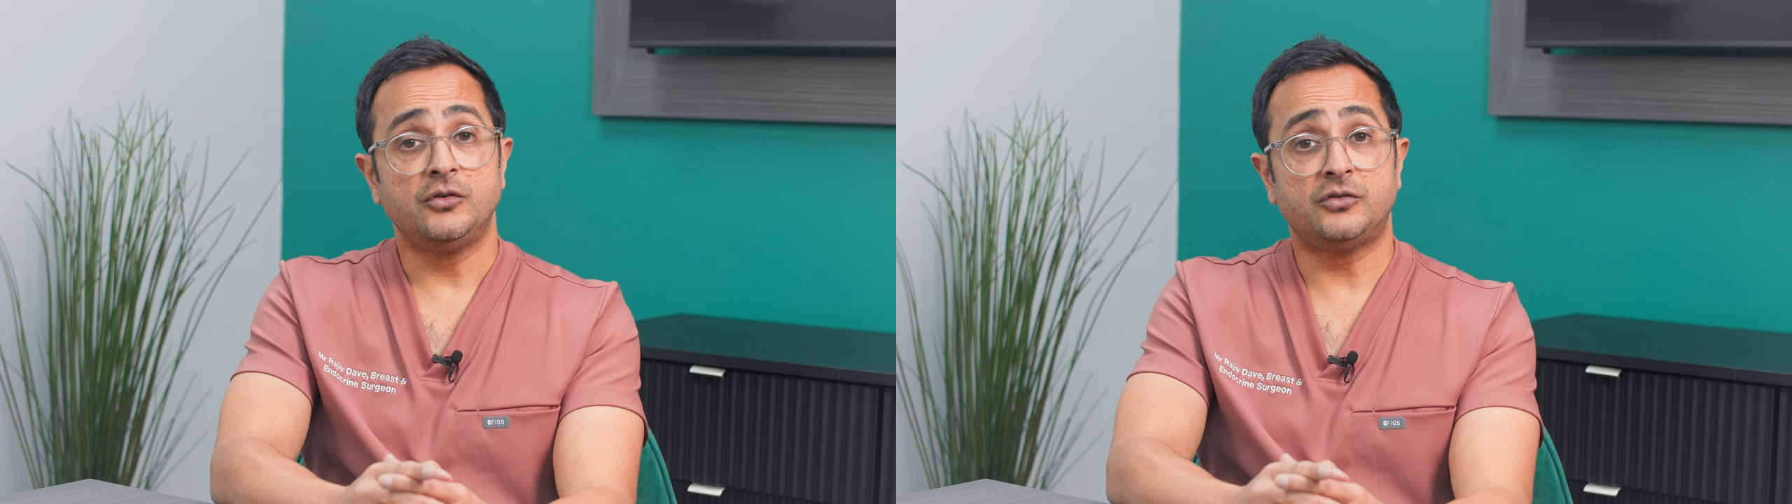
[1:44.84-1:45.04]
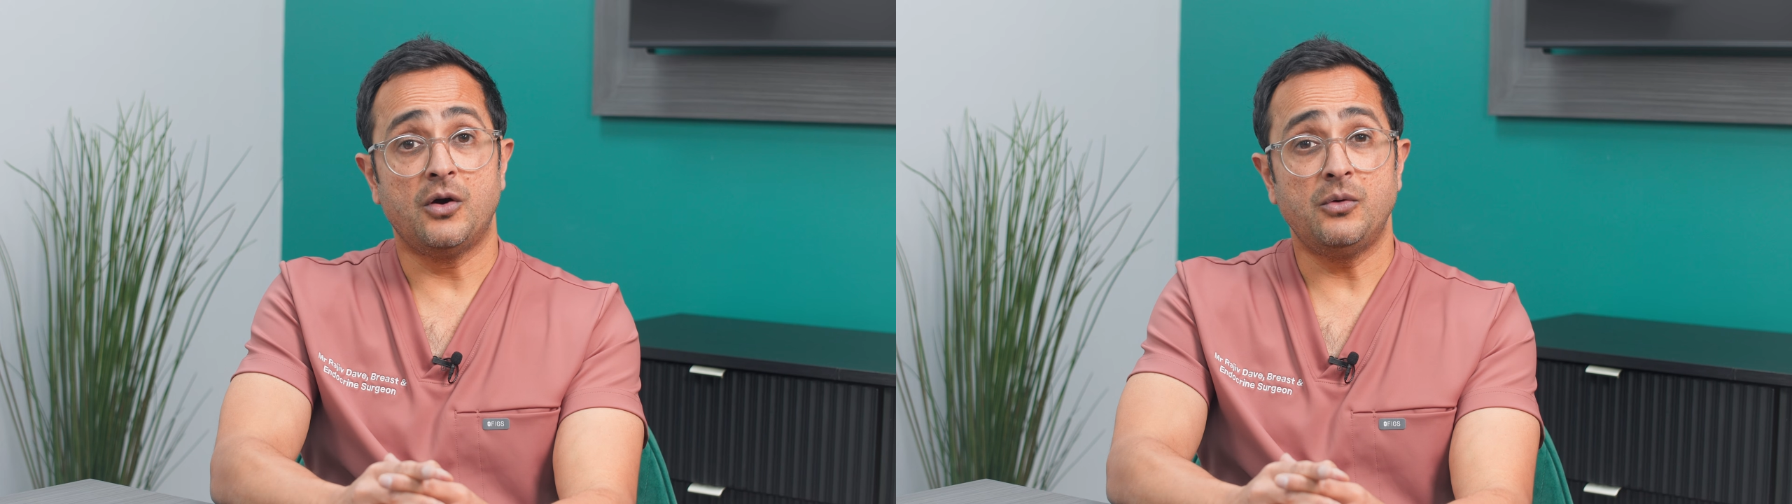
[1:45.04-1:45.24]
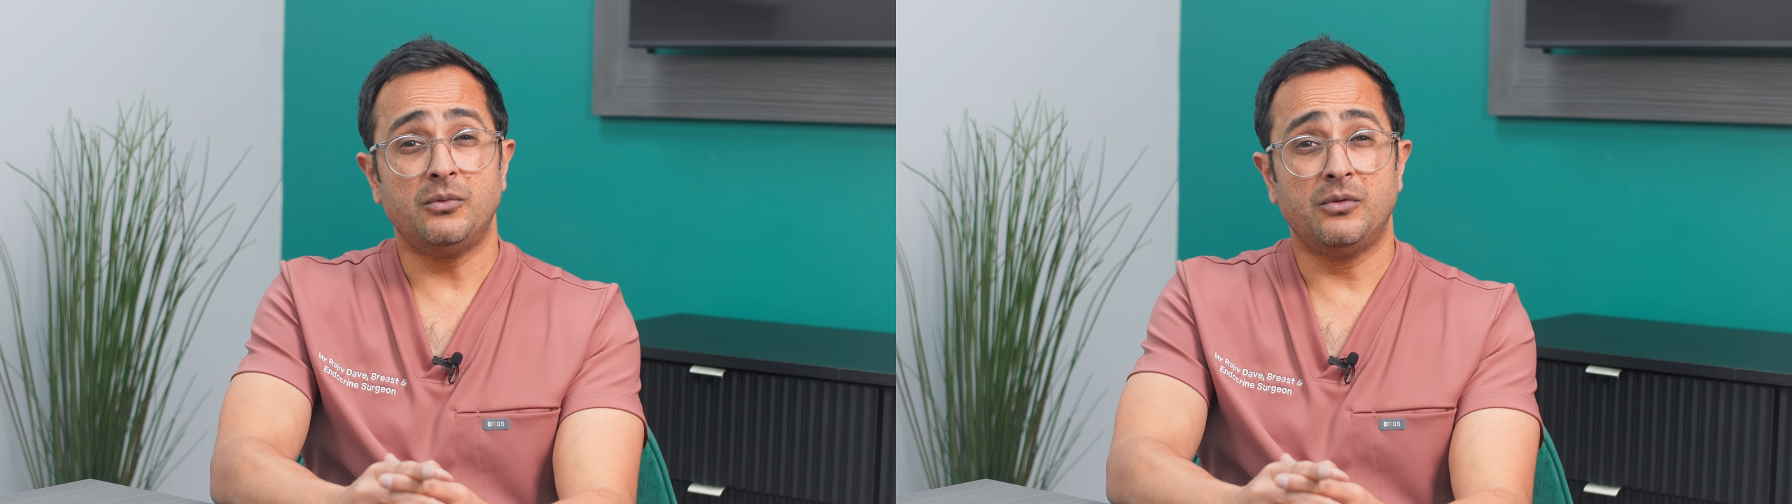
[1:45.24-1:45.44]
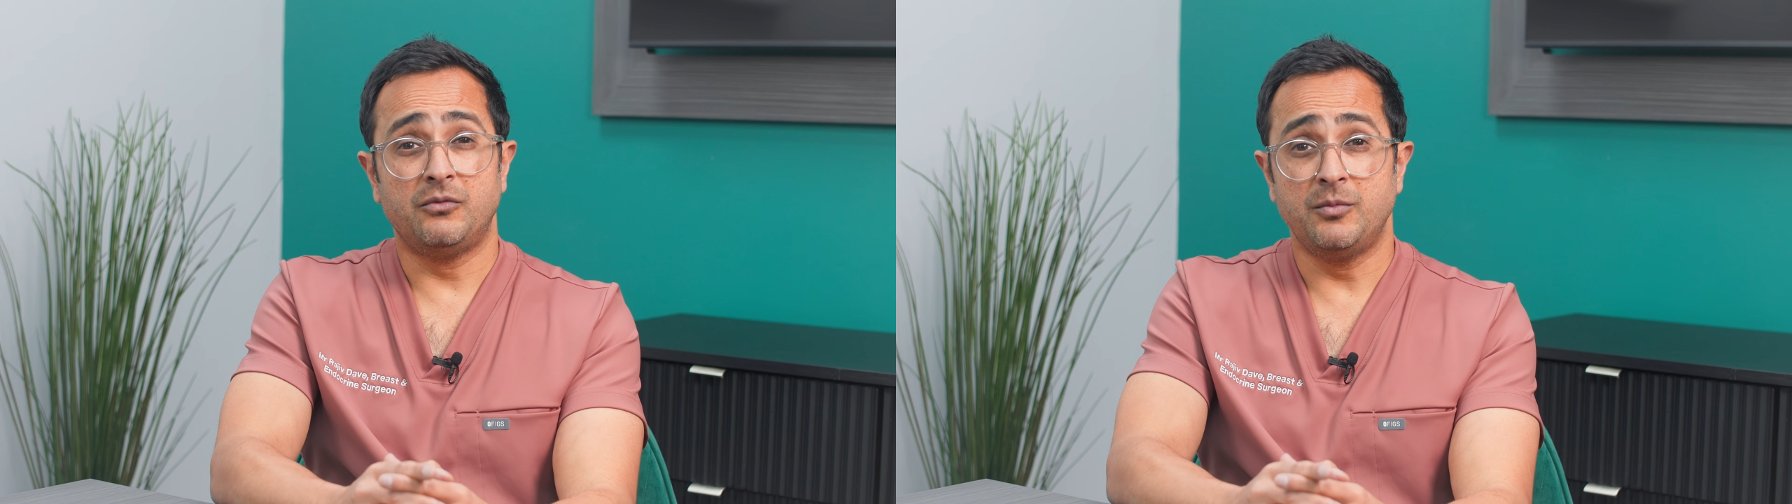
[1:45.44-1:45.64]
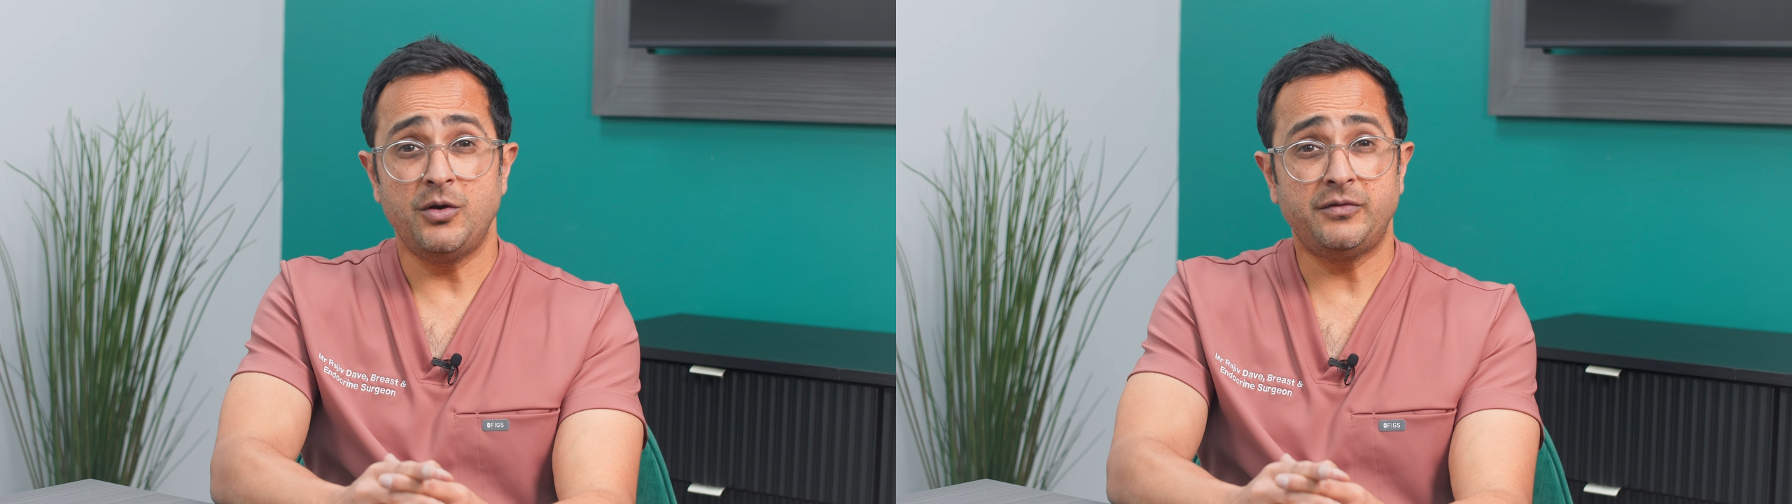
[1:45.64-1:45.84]
So,
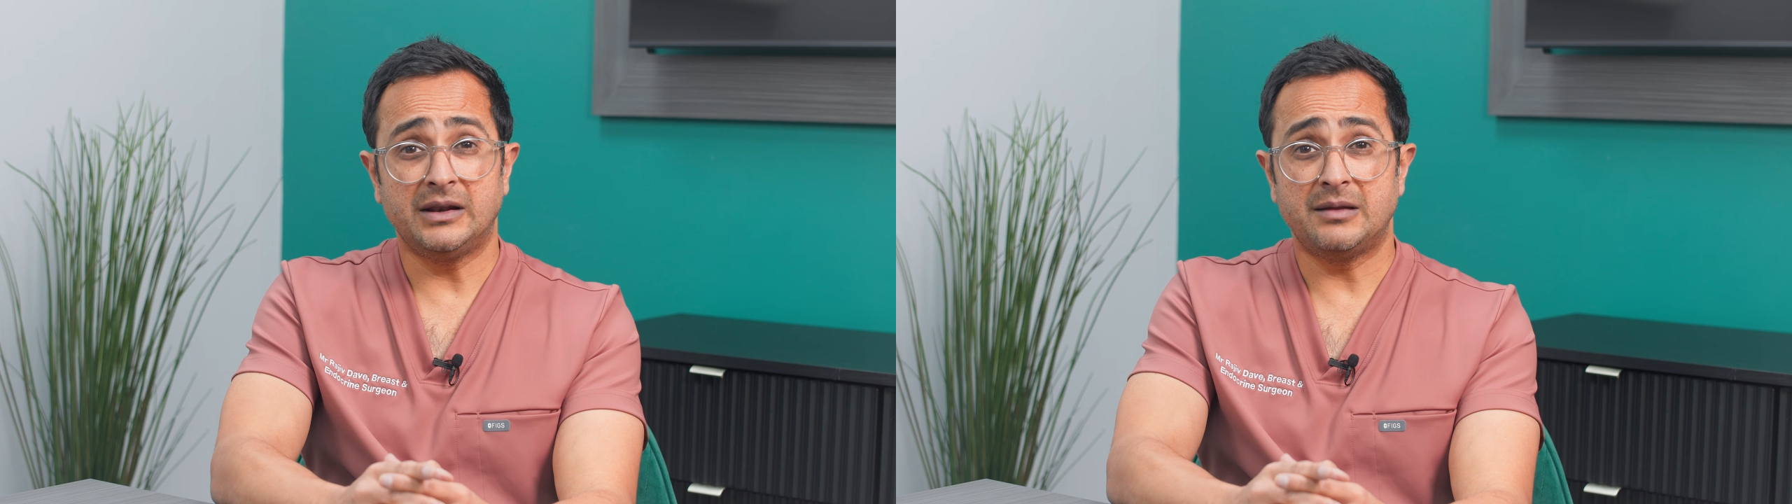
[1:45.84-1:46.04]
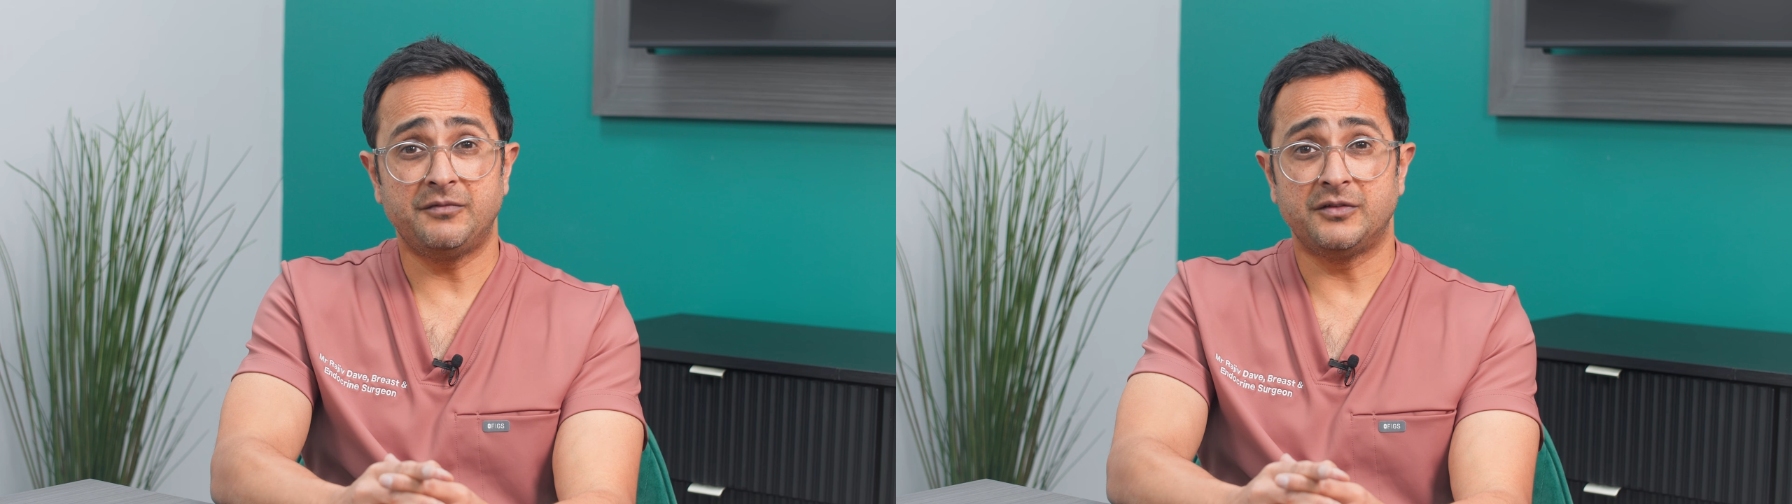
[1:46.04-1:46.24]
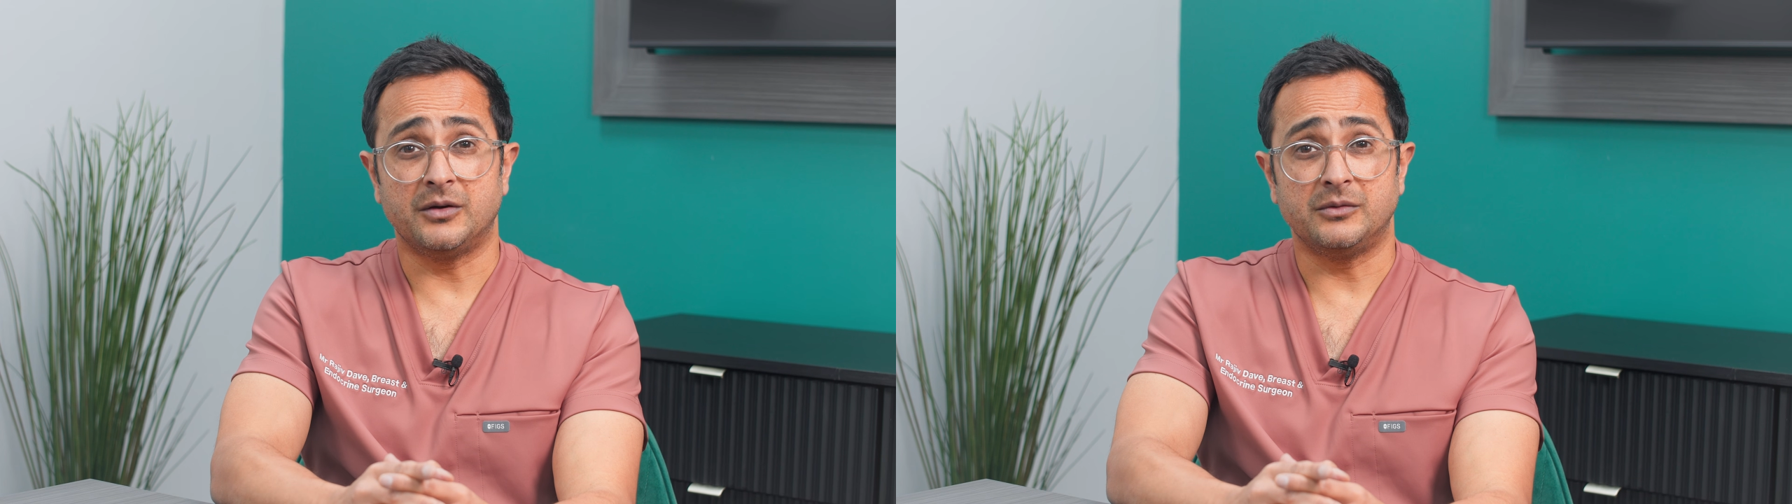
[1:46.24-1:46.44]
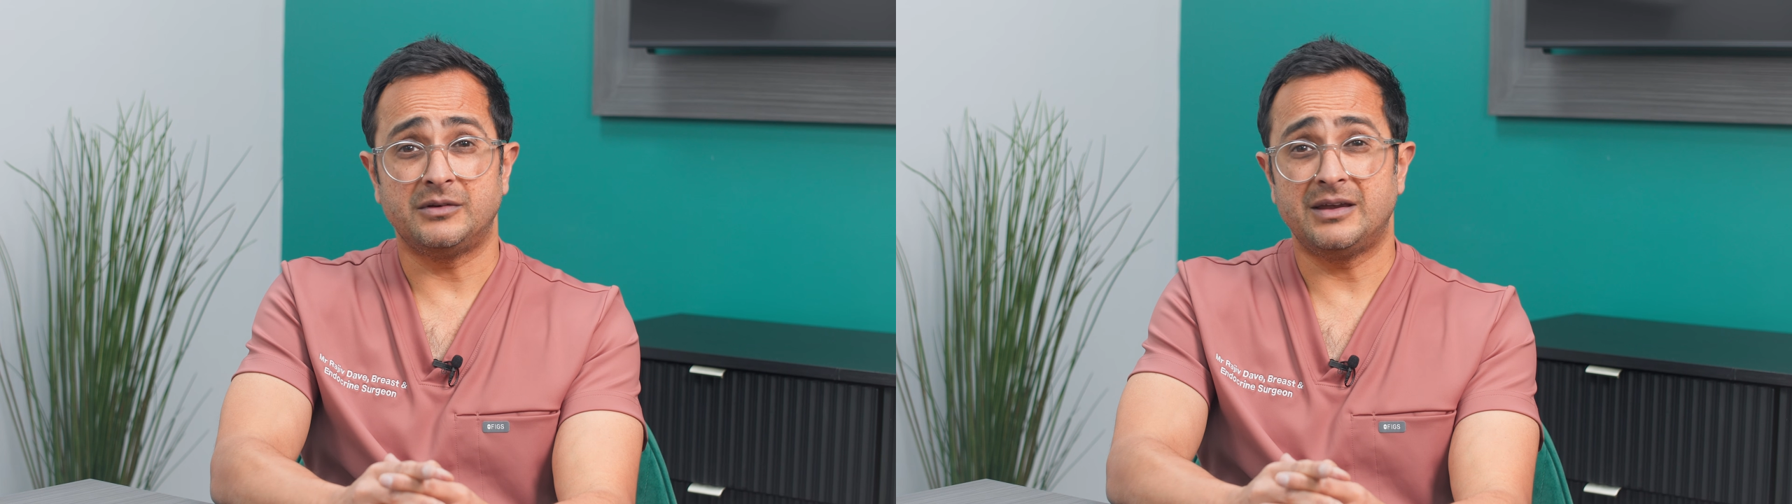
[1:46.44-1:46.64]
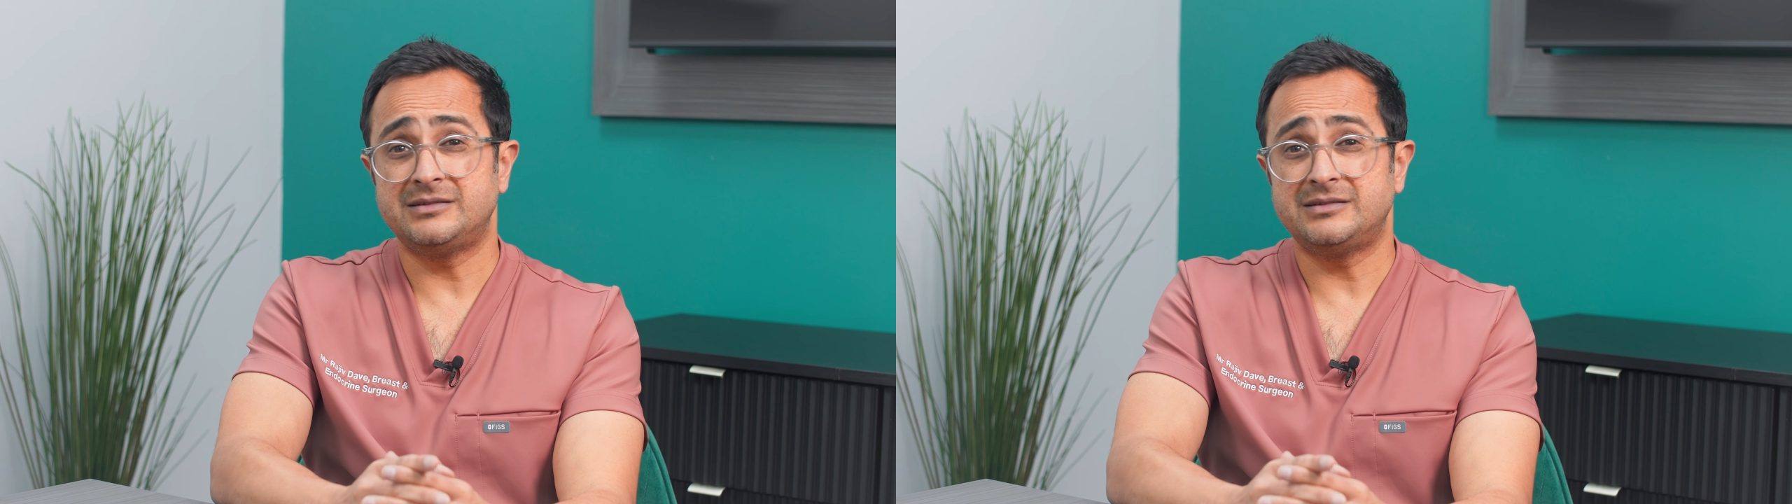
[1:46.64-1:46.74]
removing lymph nodes